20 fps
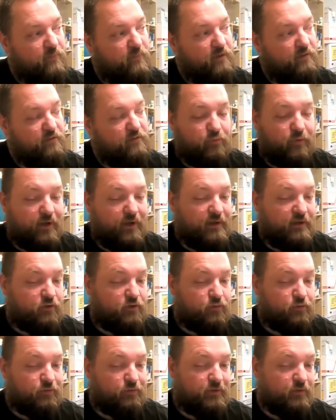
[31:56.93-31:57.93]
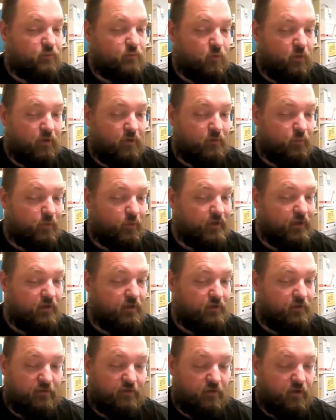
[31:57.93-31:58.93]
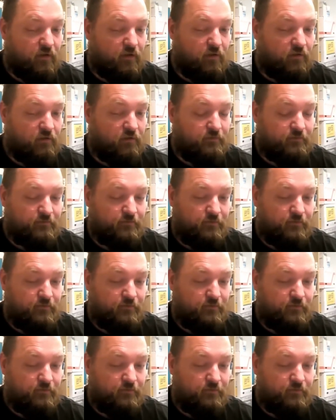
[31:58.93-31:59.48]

sway you in one way or another.